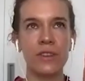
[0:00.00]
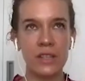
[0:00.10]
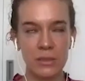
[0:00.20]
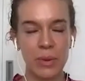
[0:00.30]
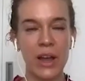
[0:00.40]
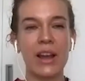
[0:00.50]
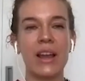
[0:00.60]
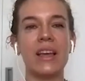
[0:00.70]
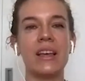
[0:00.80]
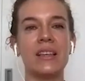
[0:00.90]
first part
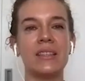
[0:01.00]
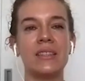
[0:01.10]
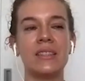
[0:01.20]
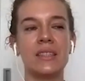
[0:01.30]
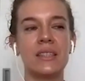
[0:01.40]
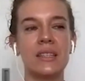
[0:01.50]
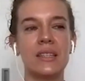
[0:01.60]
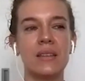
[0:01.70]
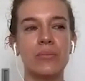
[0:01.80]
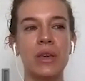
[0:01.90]
is
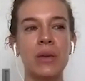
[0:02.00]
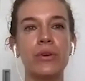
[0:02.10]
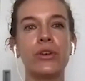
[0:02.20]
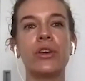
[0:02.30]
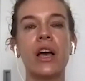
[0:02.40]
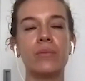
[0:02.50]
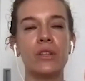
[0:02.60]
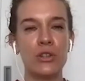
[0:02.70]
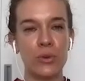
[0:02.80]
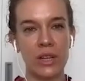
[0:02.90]
people who come to
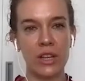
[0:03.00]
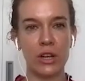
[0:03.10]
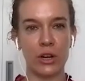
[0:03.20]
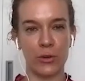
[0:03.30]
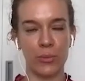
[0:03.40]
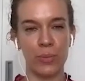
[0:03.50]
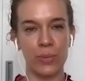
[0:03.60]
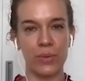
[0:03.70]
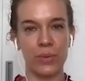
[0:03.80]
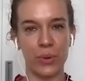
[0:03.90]
join your group
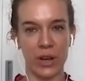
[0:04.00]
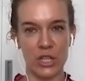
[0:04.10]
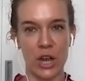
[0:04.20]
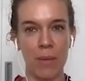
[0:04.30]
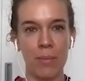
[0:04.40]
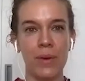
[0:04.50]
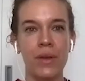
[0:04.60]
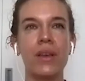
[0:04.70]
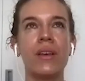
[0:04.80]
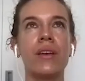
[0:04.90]
workshop.
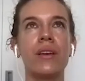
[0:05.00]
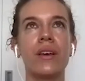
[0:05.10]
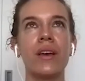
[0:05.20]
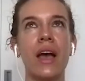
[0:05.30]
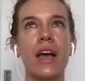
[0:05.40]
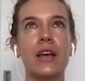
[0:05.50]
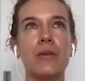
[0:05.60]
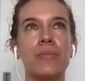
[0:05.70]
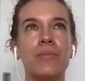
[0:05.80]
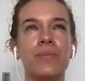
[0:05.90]

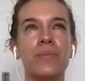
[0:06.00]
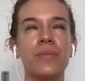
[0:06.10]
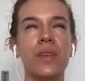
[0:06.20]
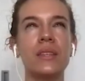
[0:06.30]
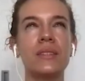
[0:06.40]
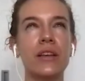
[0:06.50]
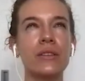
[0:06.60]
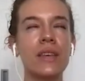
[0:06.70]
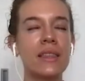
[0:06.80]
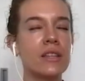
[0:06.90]
Um, it sounds
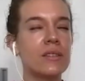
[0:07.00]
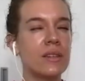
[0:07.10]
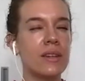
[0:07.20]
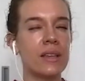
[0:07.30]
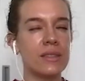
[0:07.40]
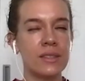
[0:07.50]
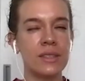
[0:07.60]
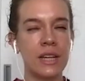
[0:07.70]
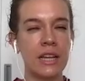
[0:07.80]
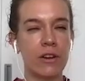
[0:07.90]
like there's a
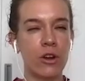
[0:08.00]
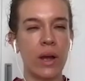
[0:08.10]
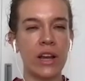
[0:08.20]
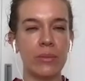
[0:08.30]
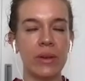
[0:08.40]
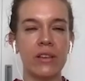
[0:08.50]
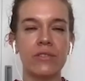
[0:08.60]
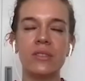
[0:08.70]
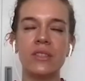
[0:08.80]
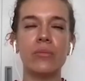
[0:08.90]
necessary requirement of
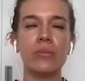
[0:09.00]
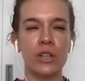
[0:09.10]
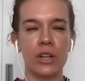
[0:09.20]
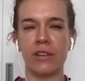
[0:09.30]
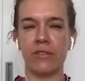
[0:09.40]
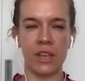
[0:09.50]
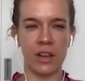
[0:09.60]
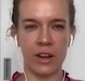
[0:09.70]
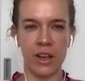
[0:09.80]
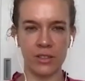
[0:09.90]
some degree of
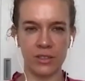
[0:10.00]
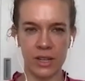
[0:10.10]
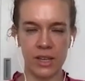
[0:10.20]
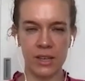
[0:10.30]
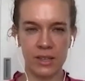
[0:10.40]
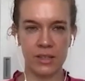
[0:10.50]
curiosity.